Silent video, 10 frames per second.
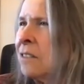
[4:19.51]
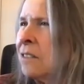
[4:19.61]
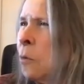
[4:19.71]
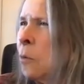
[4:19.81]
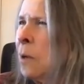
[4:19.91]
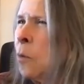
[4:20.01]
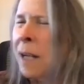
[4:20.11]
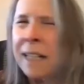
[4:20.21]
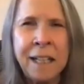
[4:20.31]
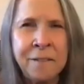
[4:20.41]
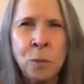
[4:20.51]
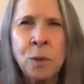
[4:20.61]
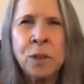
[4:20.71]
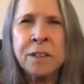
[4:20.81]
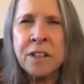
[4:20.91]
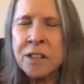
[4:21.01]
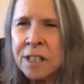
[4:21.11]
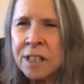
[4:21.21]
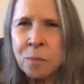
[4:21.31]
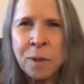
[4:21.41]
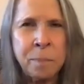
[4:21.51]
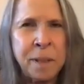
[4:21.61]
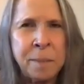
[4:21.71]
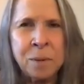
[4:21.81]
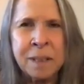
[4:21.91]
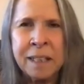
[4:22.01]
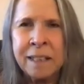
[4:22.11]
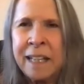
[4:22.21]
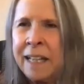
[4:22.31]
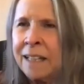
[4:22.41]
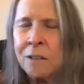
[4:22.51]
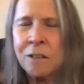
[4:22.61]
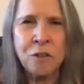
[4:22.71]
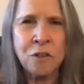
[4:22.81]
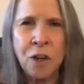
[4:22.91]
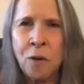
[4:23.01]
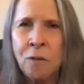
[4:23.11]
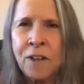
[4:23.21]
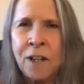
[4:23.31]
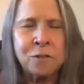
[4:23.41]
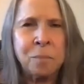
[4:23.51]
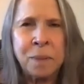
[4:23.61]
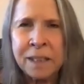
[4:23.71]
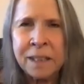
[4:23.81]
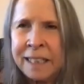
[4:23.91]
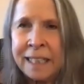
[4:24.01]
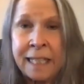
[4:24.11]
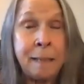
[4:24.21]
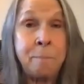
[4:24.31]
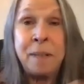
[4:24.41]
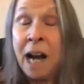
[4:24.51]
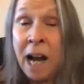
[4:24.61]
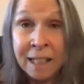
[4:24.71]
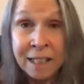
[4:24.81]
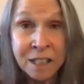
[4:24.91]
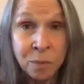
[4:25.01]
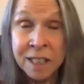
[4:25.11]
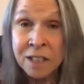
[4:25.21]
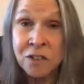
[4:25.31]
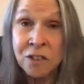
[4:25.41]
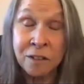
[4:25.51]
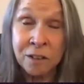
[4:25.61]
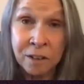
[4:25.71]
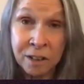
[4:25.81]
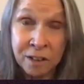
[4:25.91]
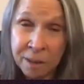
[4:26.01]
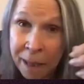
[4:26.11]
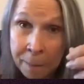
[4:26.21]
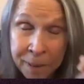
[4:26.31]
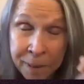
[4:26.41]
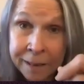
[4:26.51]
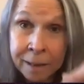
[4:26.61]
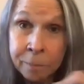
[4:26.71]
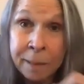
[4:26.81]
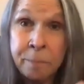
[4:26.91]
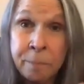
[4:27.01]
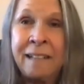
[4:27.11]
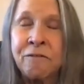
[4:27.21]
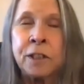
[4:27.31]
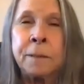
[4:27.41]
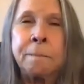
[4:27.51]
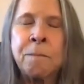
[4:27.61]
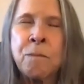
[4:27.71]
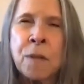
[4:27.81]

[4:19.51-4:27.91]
thought well what kind of a world is this where people can't show vulnerability can't be honest with each other because it might be a little bit painful